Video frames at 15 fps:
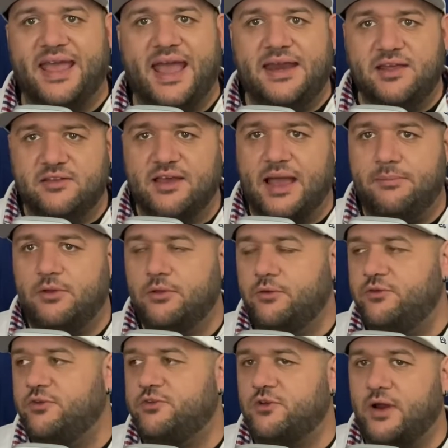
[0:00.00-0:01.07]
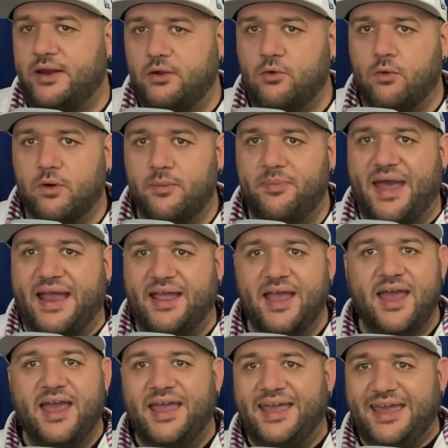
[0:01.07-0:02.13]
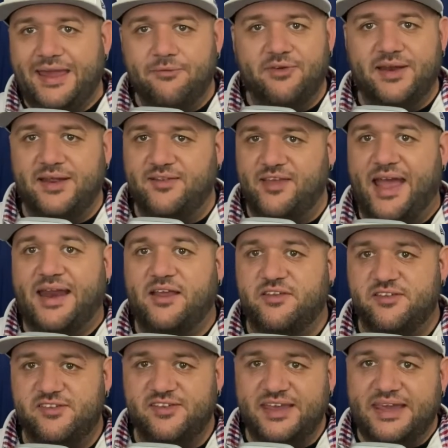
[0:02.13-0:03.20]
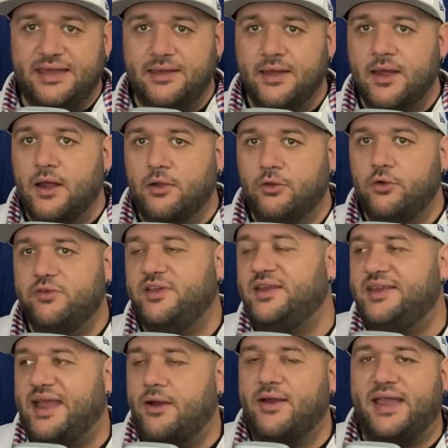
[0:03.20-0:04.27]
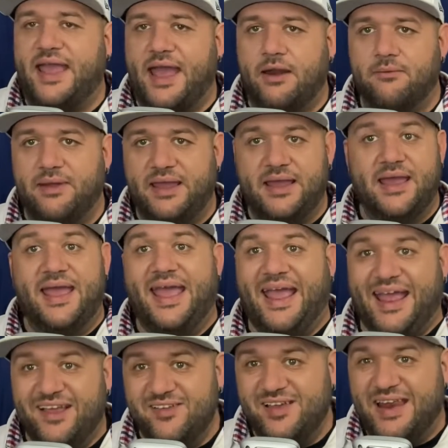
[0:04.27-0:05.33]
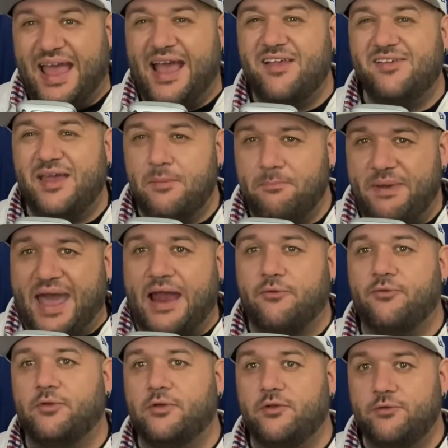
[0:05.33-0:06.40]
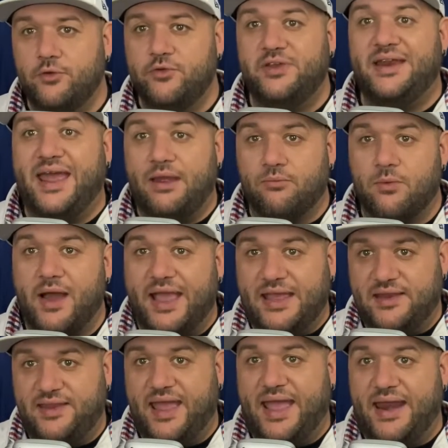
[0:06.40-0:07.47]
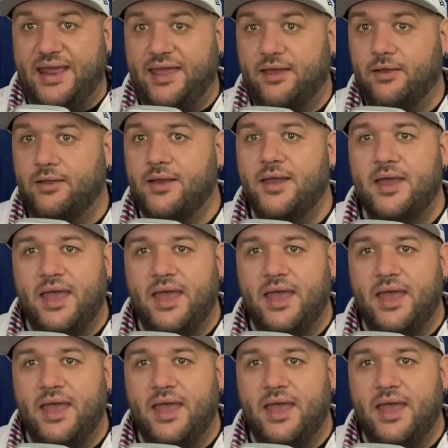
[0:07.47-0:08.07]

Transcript: Anytime you lose your starting quarterback, even in Tennessee, losing Derrick Henry isn't as impactful as losing a Ryan Tannehill.